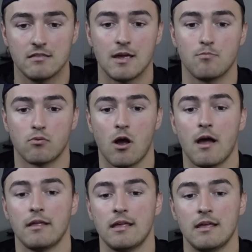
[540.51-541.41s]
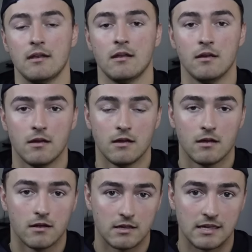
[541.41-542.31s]
They brought in
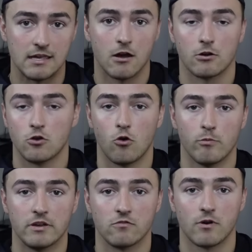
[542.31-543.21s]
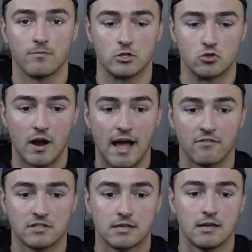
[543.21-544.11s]
Keon Coleman from the
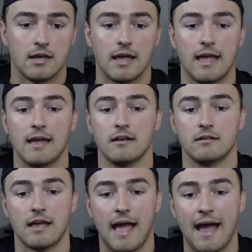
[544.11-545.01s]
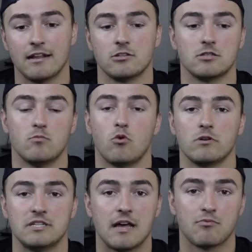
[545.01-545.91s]
draft and adding some more
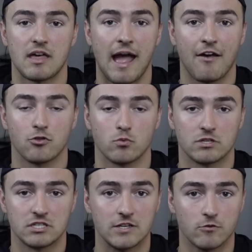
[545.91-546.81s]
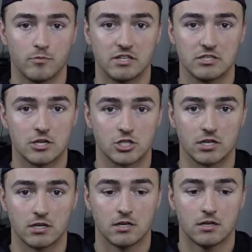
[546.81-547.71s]
depth at the receiver position.
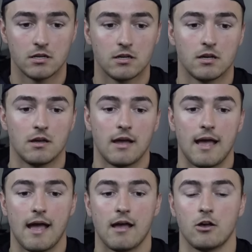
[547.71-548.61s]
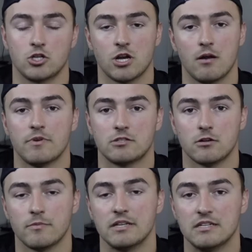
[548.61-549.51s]
A Sean
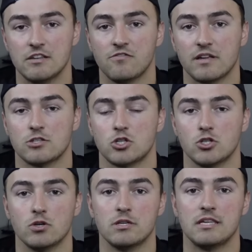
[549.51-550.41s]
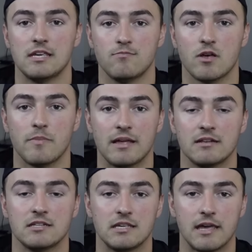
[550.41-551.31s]
McDermott defense should keep them
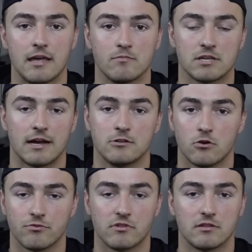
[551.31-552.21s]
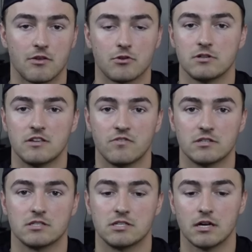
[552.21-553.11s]
into games. I don't think that their defense
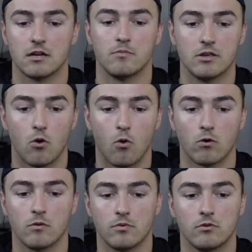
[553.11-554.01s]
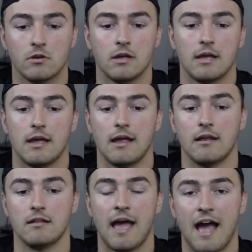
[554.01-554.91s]
is going to be horrible.
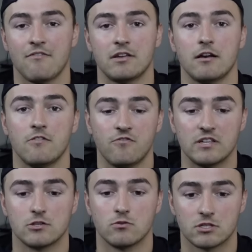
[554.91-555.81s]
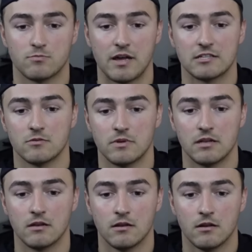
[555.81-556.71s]
And having a physical
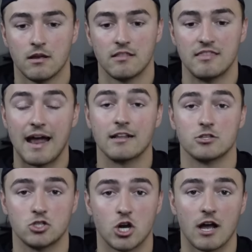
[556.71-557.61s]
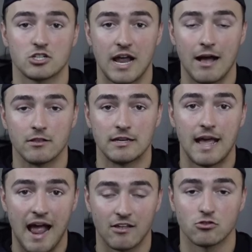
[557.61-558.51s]
specimen that is Josh Allen
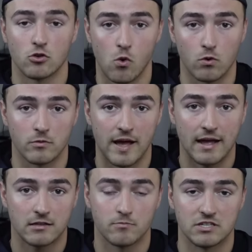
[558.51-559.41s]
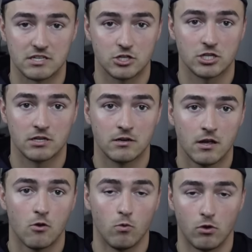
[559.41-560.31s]
at the quarterback position
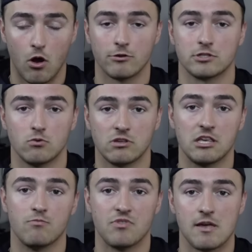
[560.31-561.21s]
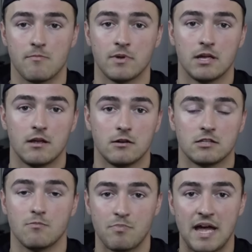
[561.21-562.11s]
will also keep them
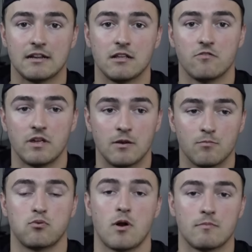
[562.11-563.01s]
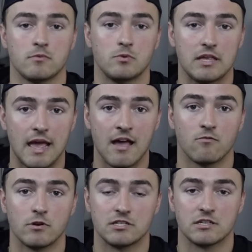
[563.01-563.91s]
competitive in probably
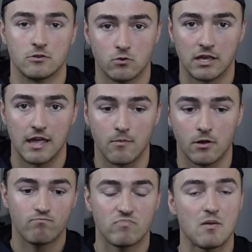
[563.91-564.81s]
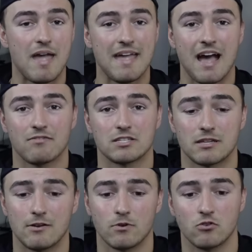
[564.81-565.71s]
every single game. They may have a
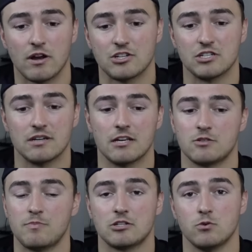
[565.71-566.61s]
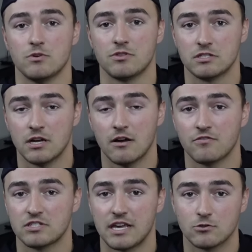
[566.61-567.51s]
slight regression, especially with the tough
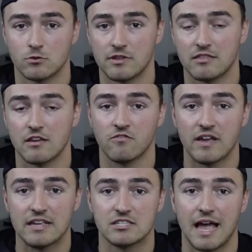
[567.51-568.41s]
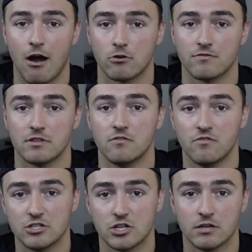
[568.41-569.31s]
schedule that they face out of the
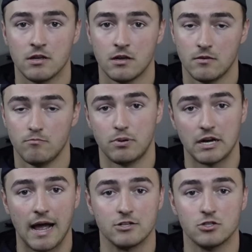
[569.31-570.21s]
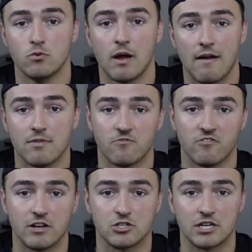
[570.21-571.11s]
division, but I do have them
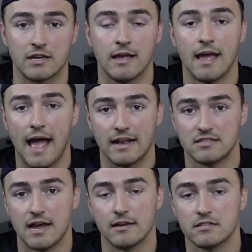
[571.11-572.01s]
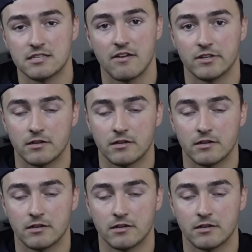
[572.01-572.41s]
finishing at 10-7.